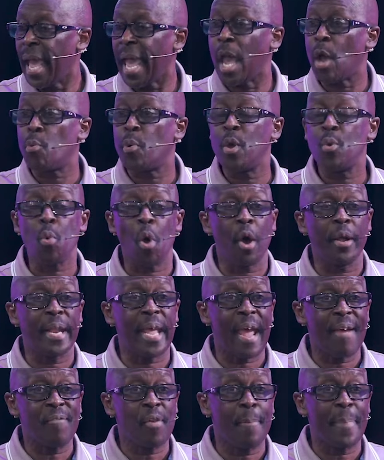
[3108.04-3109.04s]
And we want
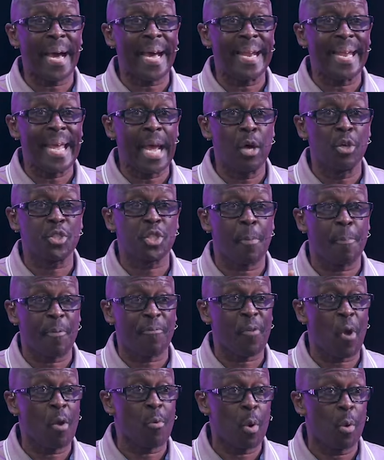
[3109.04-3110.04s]
everybody else to
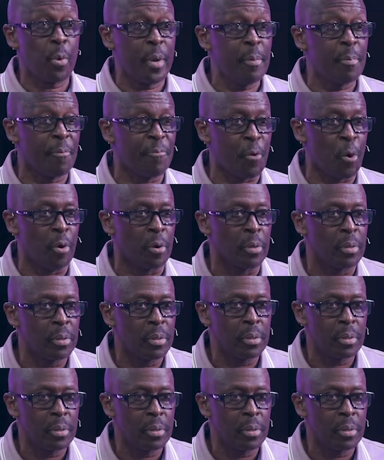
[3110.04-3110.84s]
prefer what we prefer.